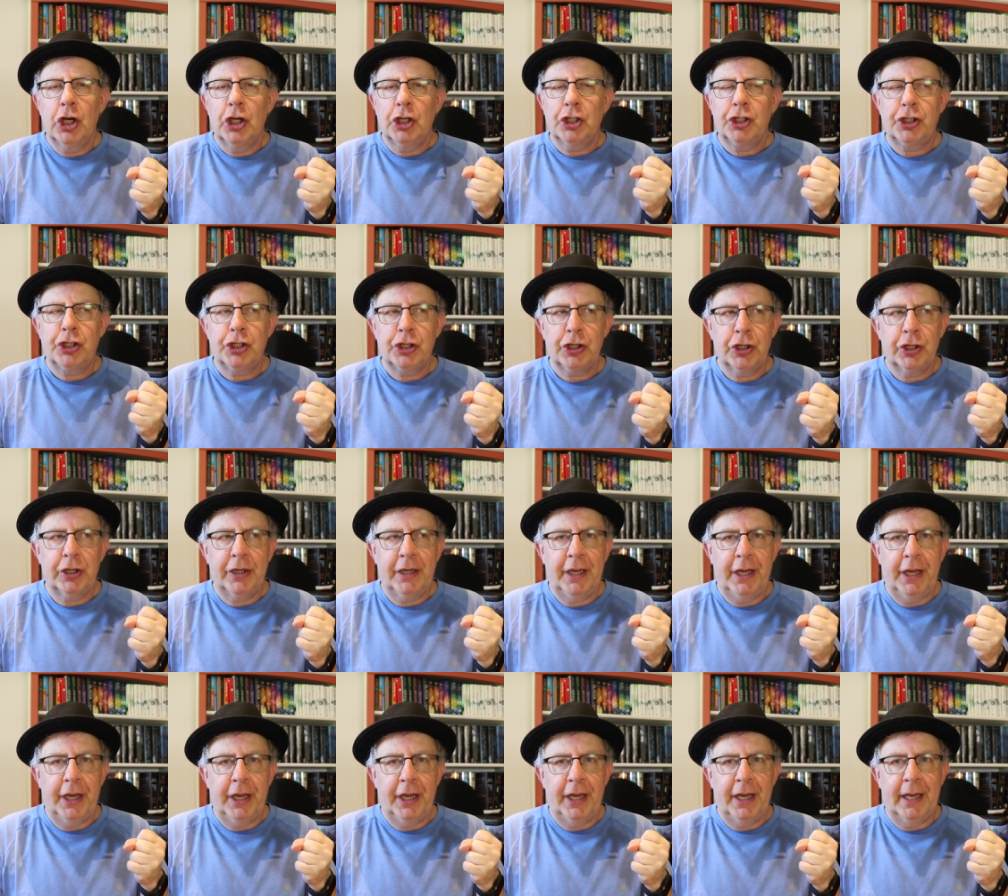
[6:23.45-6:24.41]
Should
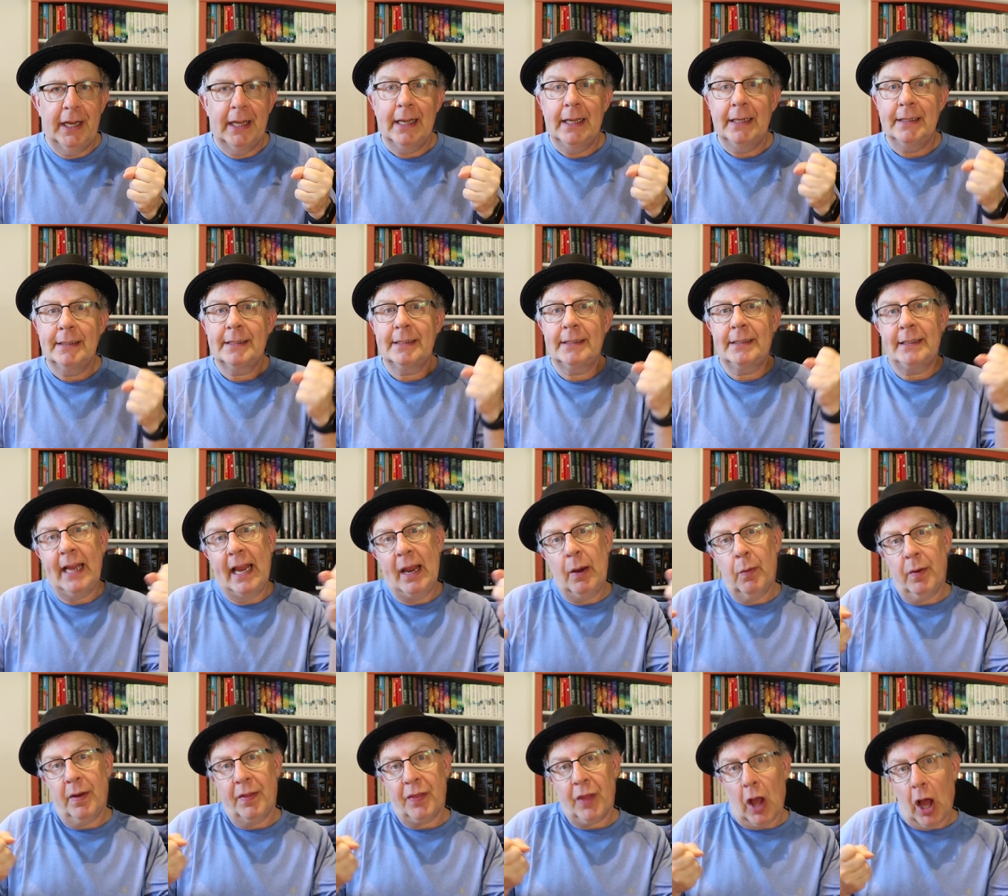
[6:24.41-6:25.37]
he stay
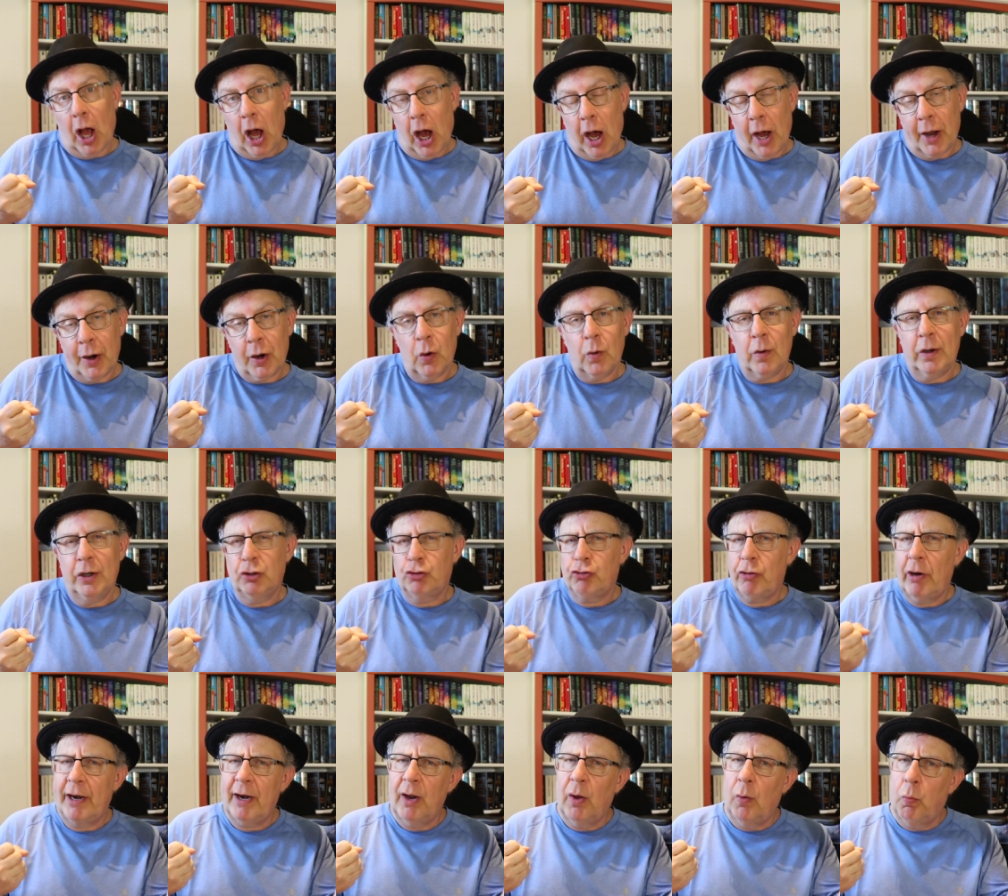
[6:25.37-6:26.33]
with Otto and
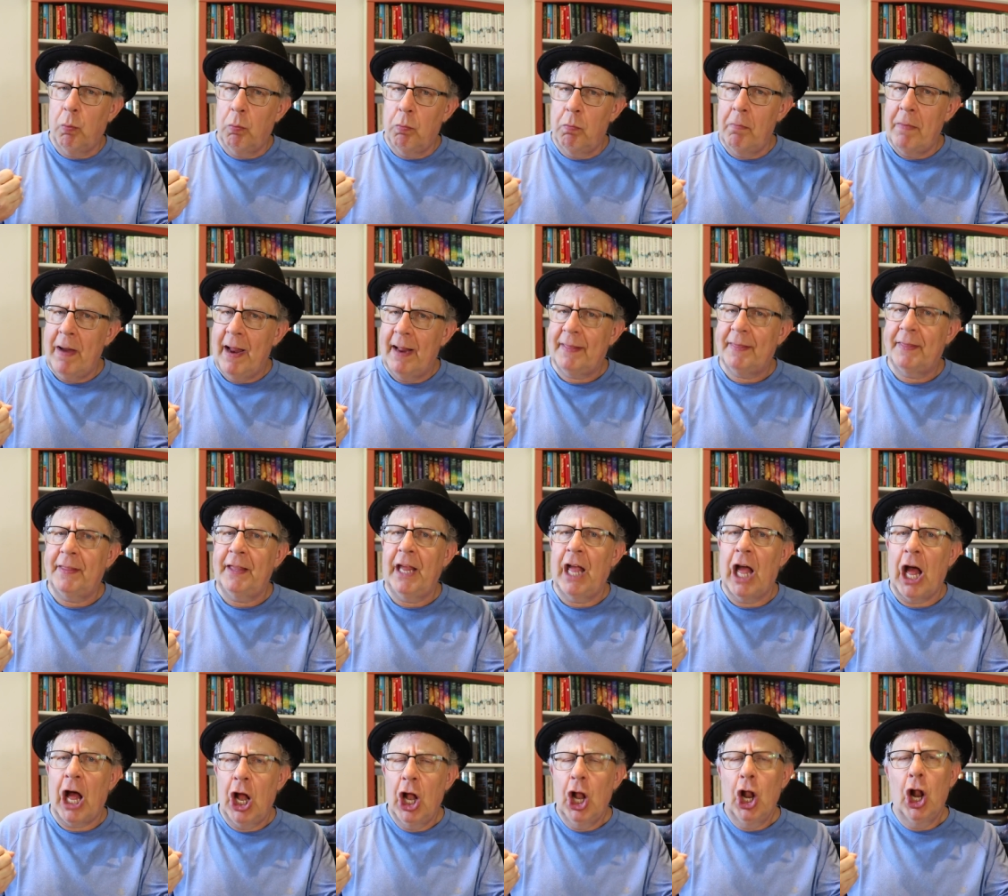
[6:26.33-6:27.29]
try to make
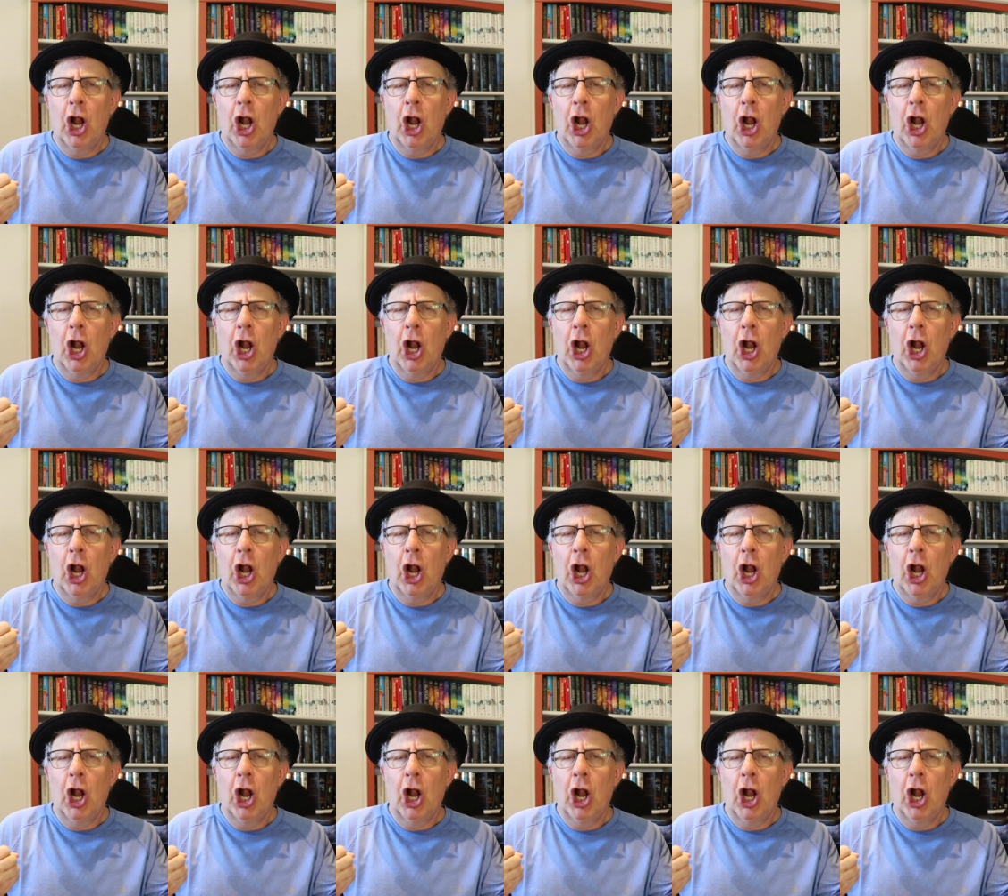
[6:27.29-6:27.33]
the